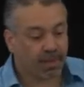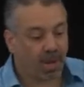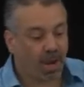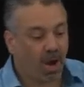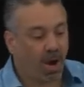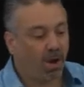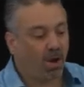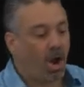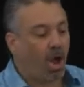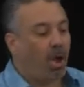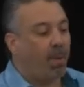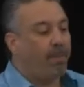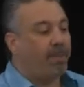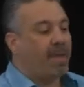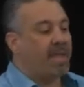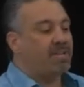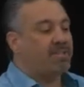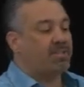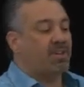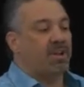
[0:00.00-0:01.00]
are all
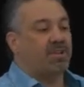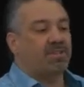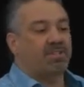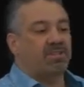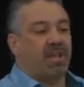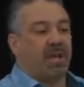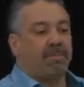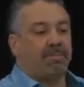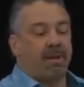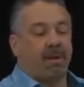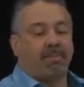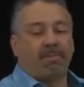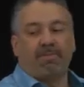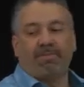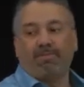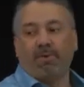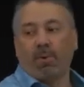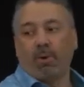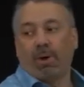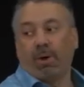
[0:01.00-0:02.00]
based on step number
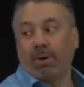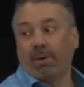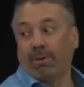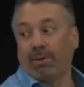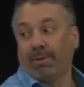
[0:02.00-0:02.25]
4.